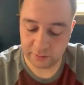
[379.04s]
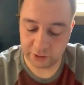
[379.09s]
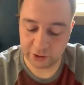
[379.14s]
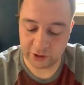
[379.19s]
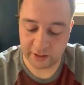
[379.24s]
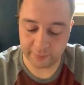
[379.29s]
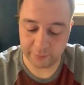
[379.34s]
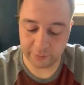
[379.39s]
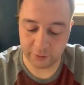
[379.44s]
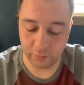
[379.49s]

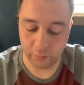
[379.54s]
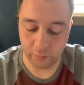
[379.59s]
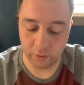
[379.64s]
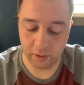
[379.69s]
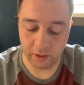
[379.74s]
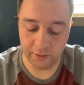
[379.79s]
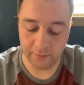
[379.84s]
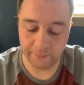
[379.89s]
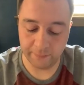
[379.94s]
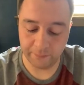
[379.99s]
Chapter
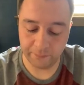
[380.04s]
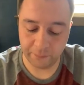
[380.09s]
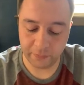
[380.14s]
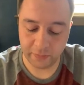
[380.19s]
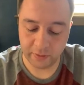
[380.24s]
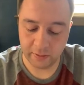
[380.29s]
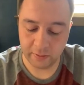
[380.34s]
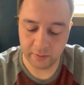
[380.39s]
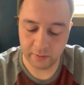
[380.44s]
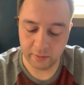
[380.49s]
1.
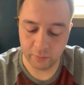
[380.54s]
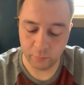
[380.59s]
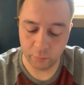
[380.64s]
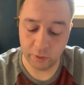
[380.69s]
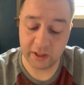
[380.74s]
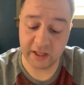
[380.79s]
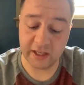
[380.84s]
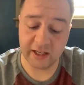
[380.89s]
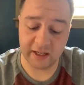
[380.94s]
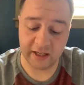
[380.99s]

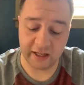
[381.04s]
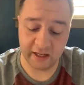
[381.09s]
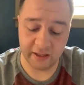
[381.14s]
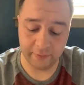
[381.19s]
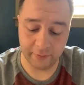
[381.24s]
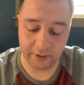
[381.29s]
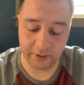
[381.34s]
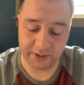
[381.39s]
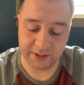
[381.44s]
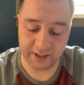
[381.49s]
We're getting ahead
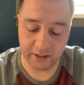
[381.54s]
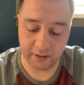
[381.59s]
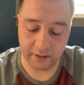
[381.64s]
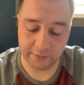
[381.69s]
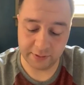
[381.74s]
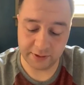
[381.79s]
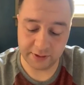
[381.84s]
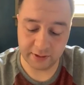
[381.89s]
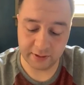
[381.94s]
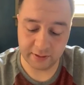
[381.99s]
of
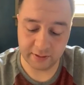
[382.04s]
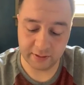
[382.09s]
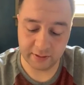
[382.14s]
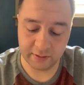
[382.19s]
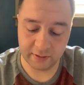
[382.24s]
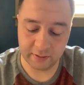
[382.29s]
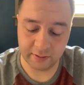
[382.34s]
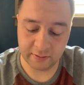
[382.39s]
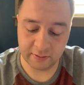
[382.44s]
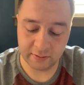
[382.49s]
ourselves.
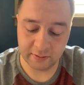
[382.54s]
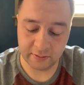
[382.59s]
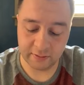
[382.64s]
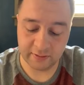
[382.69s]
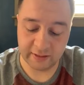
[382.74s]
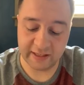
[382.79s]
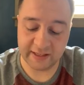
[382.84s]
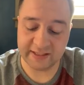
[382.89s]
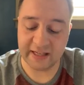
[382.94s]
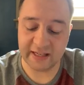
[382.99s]

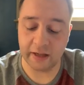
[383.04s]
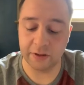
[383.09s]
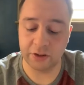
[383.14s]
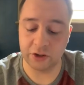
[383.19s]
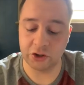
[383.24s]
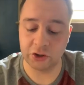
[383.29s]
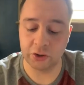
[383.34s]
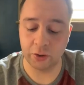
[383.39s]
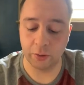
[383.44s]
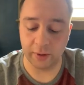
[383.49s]
That is how
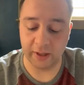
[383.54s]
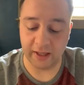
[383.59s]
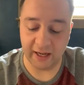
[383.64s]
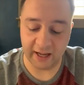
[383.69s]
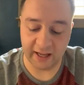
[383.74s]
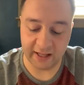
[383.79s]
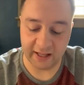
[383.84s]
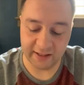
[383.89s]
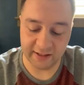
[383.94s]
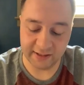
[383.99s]
the story
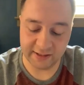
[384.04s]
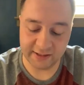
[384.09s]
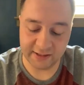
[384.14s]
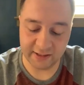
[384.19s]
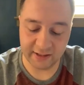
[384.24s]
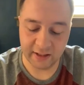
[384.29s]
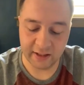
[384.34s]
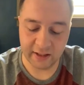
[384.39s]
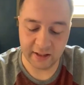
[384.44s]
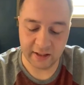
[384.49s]

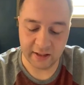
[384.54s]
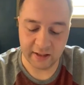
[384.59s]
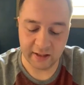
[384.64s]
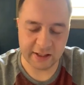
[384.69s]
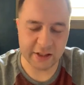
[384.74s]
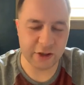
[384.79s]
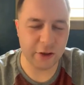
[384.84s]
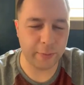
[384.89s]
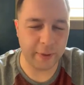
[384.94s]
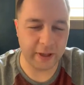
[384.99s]
ends.
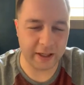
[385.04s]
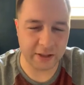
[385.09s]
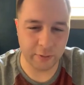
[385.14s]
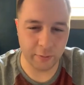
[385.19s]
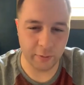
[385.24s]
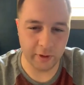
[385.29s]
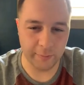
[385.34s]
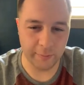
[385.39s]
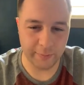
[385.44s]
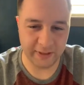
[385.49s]
Let's go back to
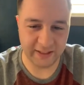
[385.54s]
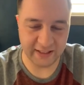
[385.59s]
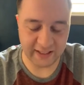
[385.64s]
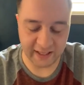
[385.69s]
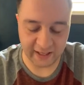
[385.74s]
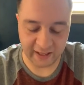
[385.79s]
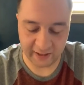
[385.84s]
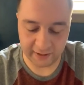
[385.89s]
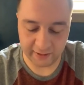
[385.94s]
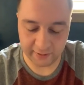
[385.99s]
where it
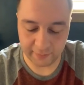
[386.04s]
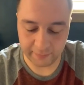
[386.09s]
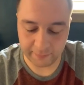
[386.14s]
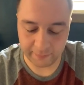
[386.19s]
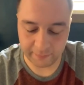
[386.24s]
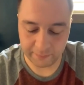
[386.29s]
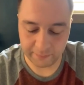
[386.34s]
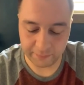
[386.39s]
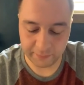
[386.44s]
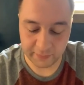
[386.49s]
began.
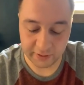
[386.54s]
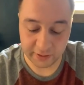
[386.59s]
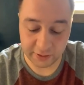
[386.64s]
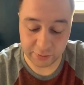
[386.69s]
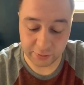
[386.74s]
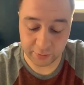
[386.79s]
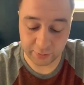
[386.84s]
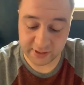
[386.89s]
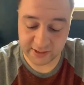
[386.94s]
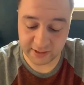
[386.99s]

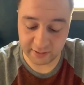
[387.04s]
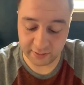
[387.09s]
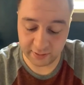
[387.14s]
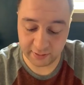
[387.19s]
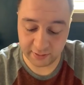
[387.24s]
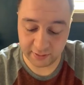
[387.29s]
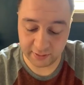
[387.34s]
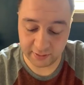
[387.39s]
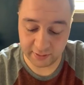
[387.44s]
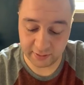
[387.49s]

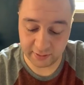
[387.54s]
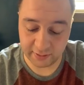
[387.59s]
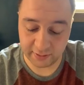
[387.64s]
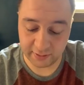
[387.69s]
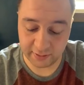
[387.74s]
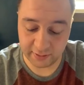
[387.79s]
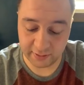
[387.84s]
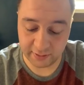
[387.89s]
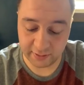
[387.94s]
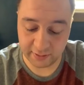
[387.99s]
Interestingly, it
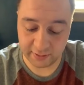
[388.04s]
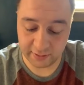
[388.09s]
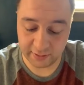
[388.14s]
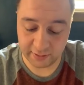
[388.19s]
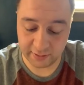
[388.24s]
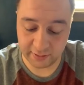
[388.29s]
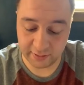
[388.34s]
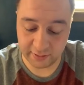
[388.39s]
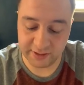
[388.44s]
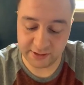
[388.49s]
starts like how
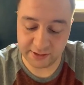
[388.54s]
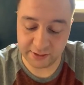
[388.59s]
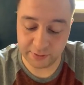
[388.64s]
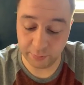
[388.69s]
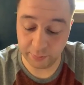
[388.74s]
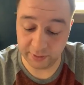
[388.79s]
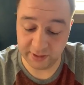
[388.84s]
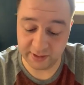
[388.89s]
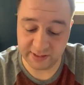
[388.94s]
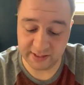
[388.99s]
it ends,
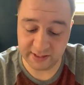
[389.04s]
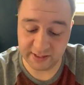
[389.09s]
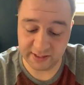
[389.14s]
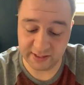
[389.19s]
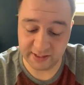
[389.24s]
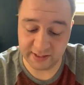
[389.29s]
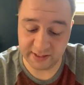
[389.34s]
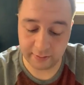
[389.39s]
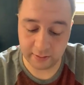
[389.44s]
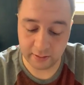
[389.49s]
with a
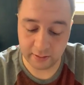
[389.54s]
death.